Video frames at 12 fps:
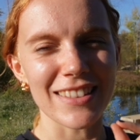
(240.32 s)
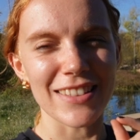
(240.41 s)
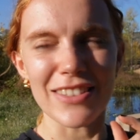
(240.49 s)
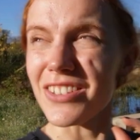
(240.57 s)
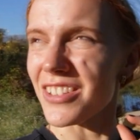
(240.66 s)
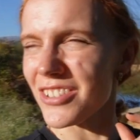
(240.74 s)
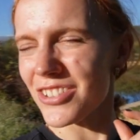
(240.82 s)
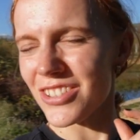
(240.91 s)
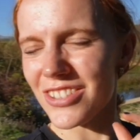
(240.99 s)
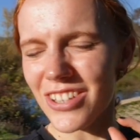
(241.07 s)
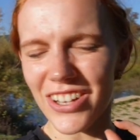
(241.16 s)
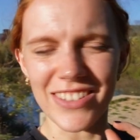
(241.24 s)
and the sun is
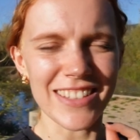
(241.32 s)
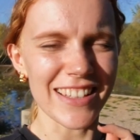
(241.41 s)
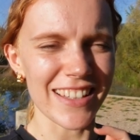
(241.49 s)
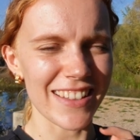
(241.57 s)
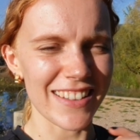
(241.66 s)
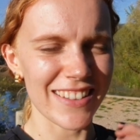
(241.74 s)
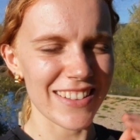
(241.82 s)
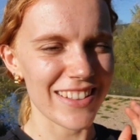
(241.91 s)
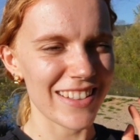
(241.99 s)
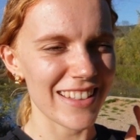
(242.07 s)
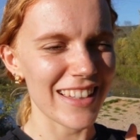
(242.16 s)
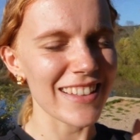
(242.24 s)
just starting to,
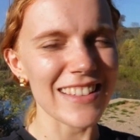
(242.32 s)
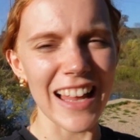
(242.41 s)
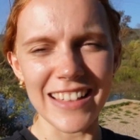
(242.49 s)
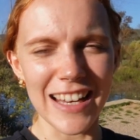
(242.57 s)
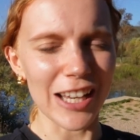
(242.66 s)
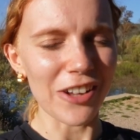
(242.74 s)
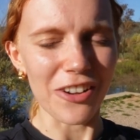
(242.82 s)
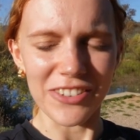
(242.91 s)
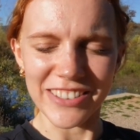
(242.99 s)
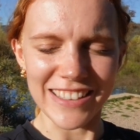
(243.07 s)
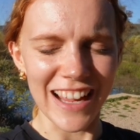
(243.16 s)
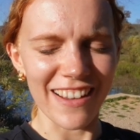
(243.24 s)
it's like nearly
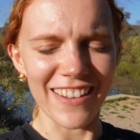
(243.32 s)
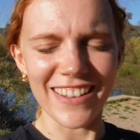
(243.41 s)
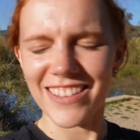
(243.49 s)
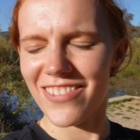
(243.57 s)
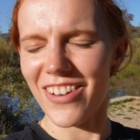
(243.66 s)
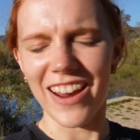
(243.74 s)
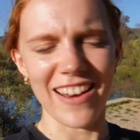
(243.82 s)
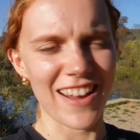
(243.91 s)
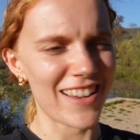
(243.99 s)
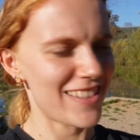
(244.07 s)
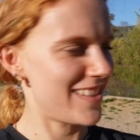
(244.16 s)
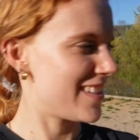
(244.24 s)
golden hour. It's very
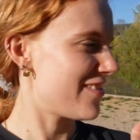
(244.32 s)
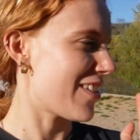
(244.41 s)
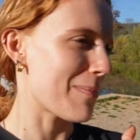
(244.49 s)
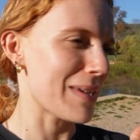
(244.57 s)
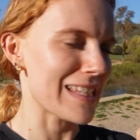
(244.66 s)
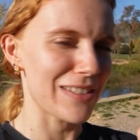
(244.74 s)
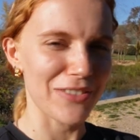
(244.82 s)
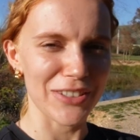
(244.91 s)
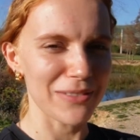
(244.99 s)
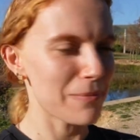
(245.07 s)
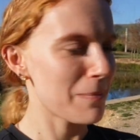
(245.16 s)
nice, very peaceful.